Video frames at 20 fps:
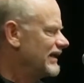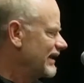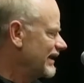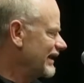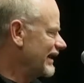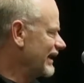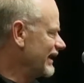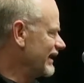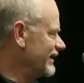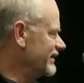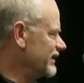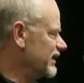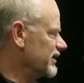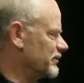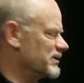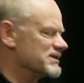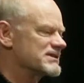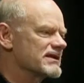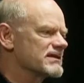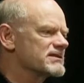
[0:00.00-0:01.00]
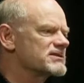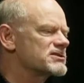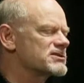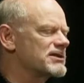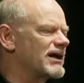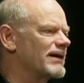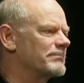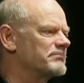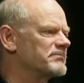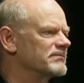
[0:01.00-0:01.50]
And the other one says
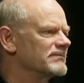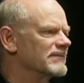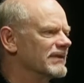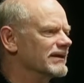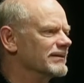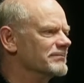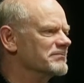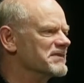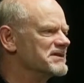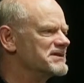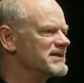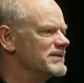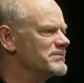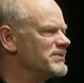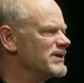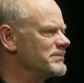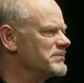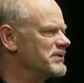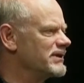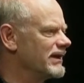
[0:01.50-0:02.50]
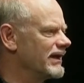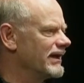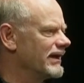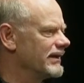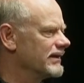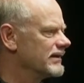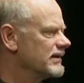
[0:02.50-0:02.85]
stop the TPPA.